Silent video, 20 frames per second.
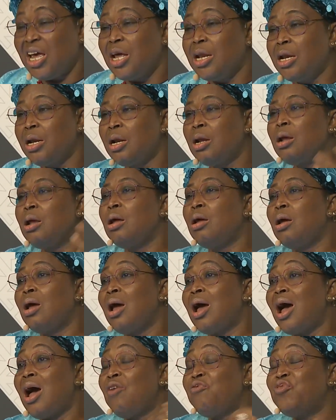And
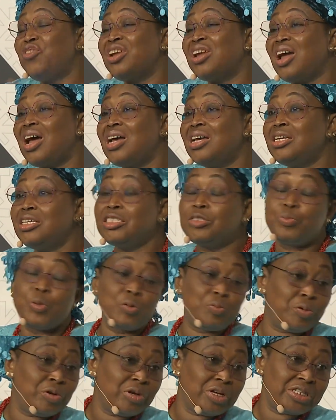Africa is a
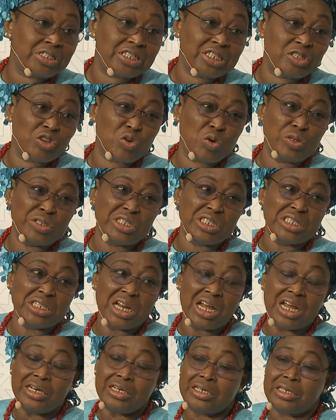populated
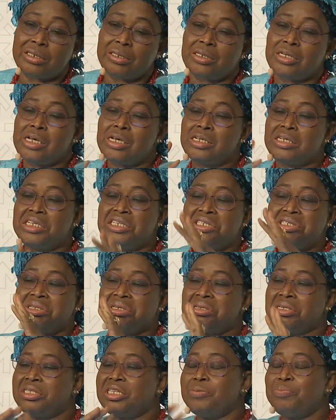continent. There is
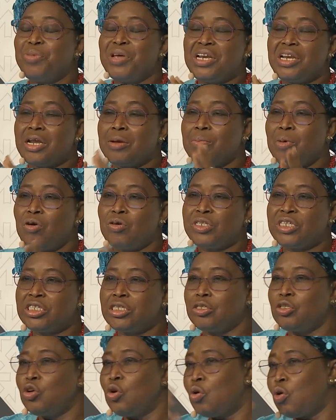a debate about
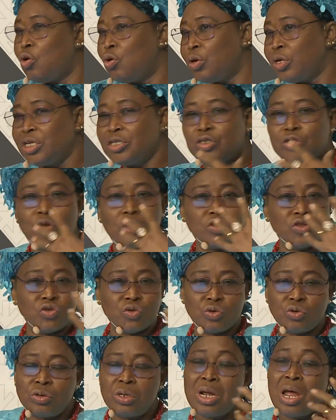it. No, it's not
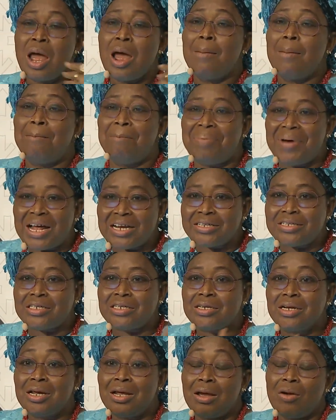true.
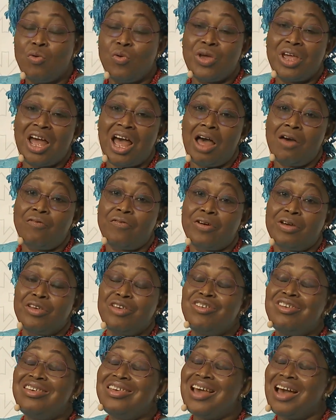But we have
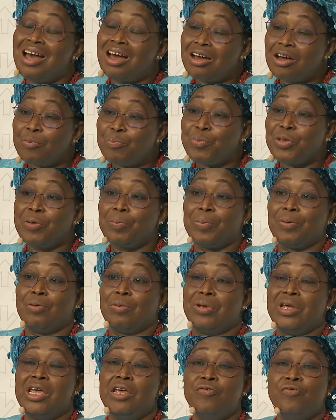young
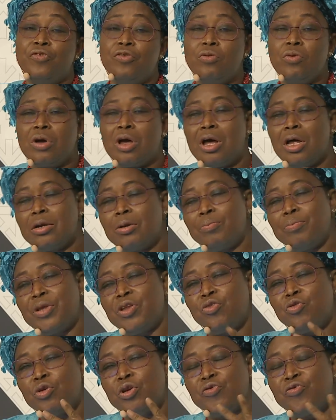people. If you count
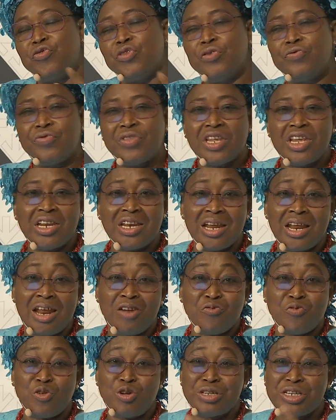between 15
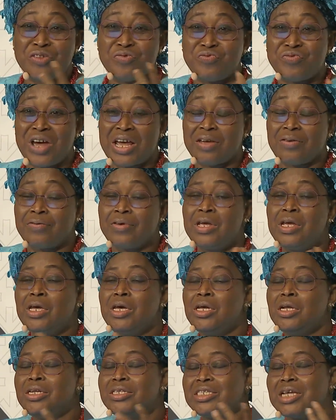and 45,
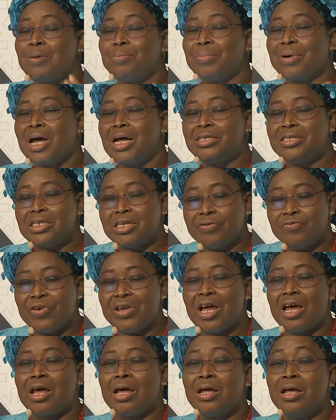in some country
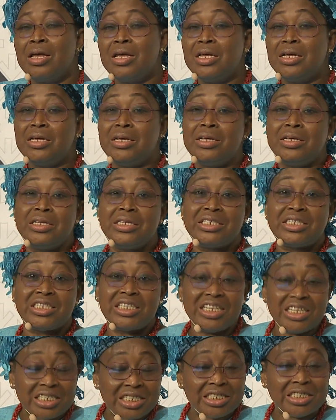they are
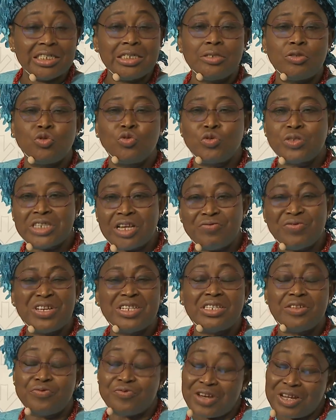60 to
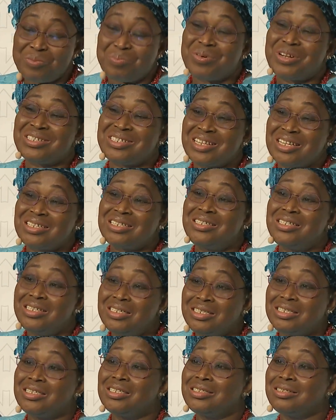75%.
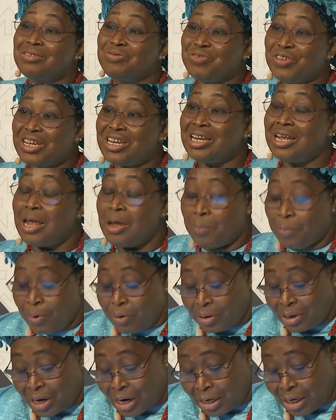This is very
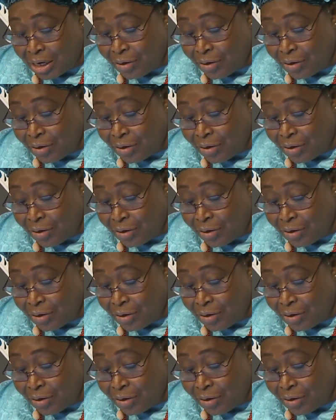important.